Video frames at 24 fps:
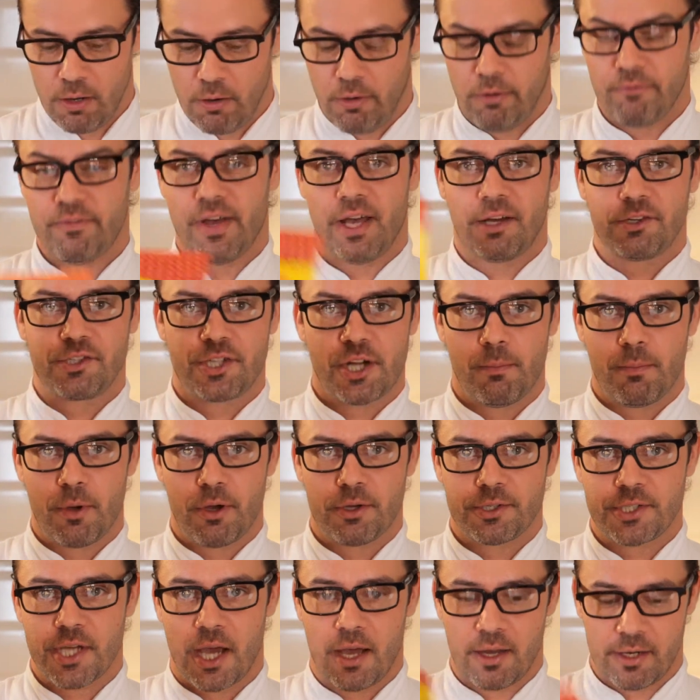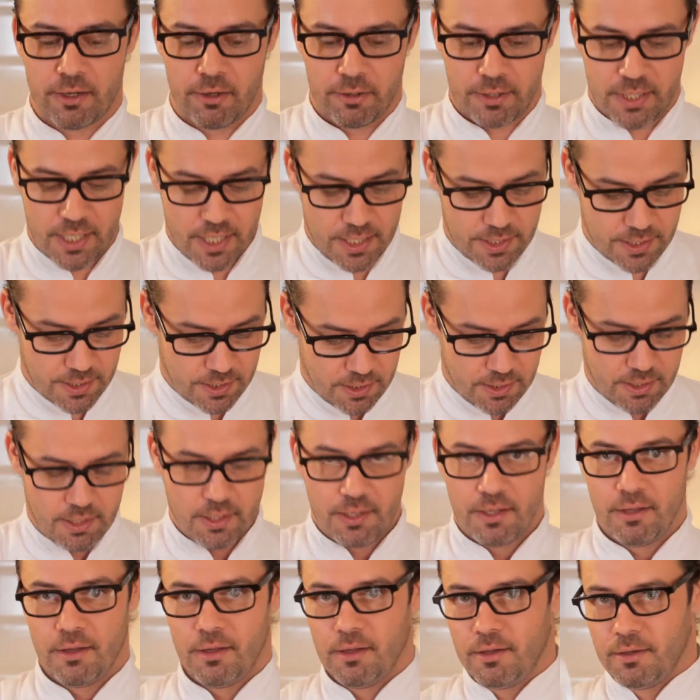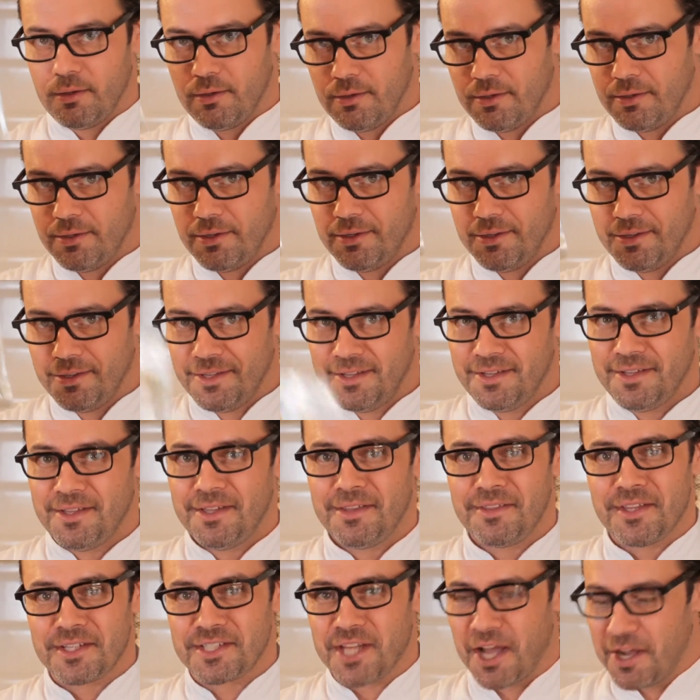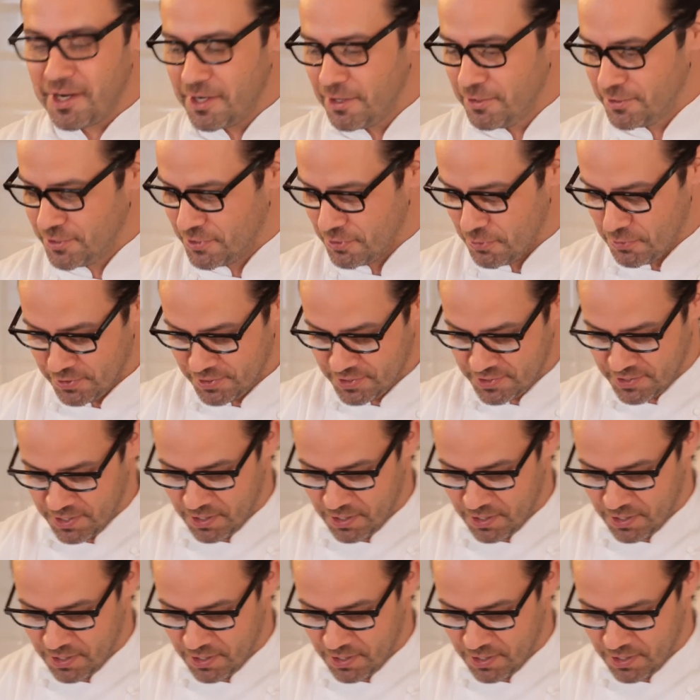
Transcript: of our jumbo taco kit, the taco sauce.